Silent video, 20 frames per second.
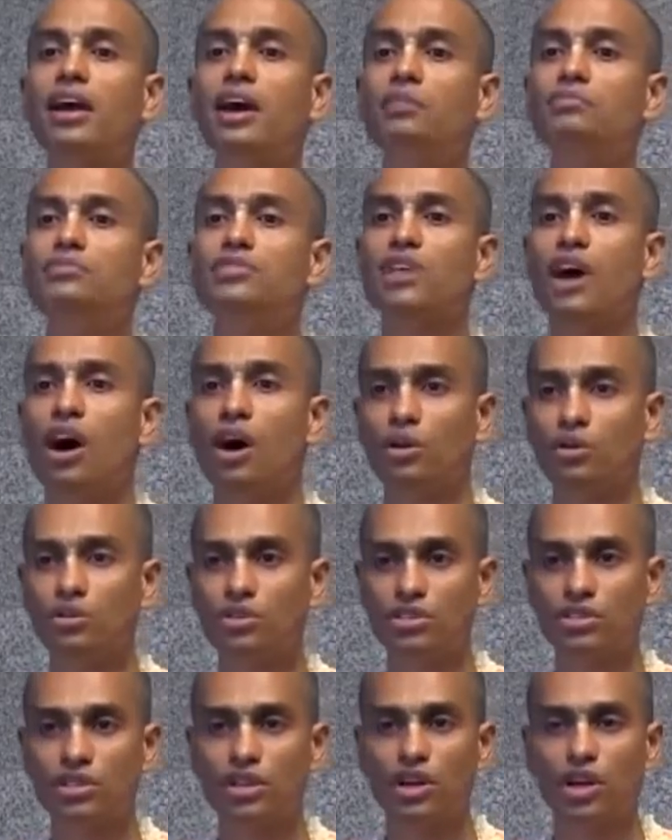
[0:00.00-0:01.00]
comes
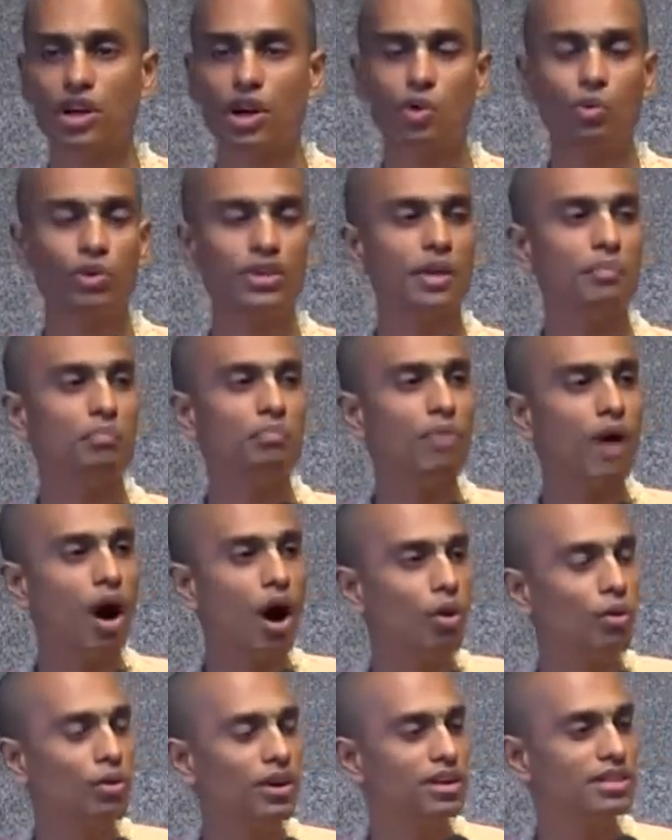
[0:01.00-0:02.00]
out with a
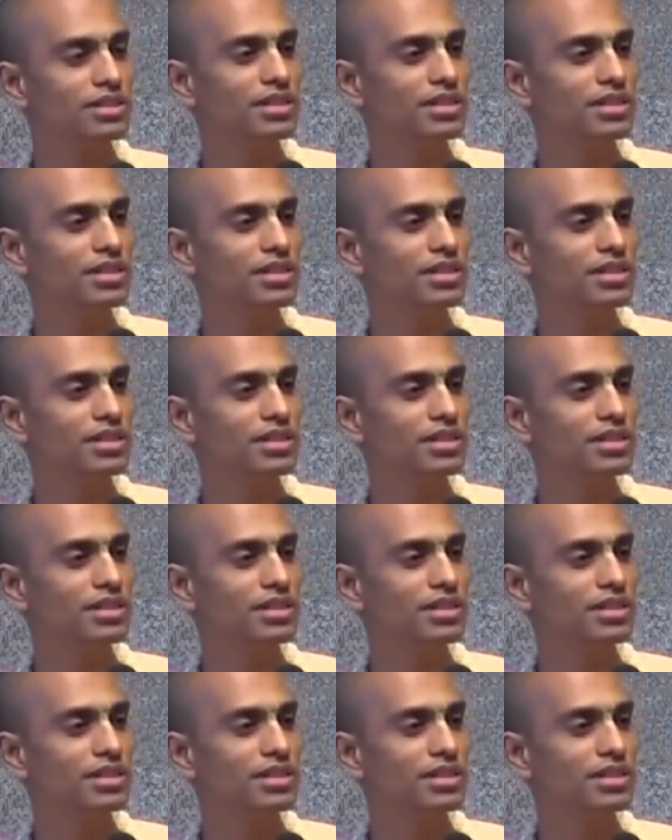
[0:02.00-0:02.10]
bow and